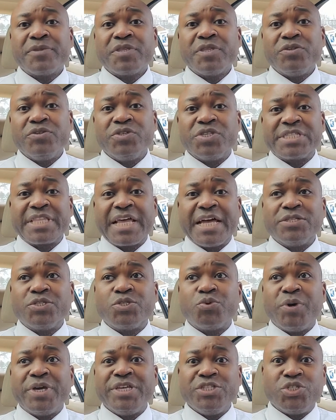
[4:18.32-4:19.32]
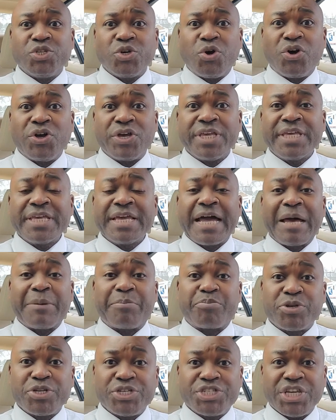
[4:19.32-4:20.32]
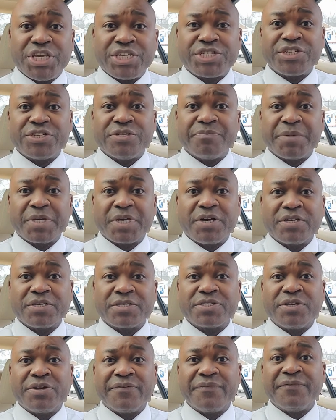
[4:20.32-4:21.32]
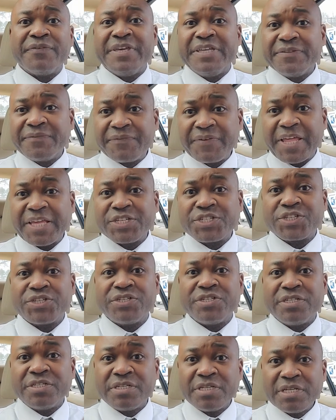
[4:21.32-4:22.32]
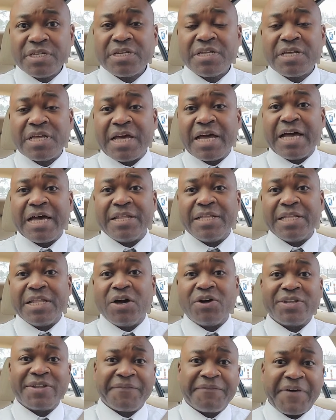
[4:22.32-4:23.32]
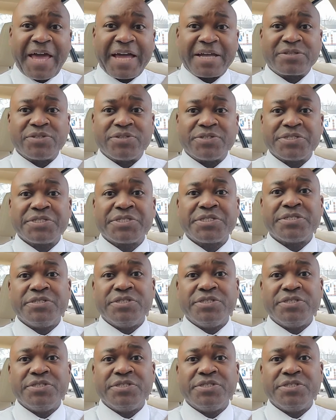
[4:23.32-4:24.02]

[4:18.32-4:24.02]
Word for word: you stand to enjoy appreciation because of inflation and other factors.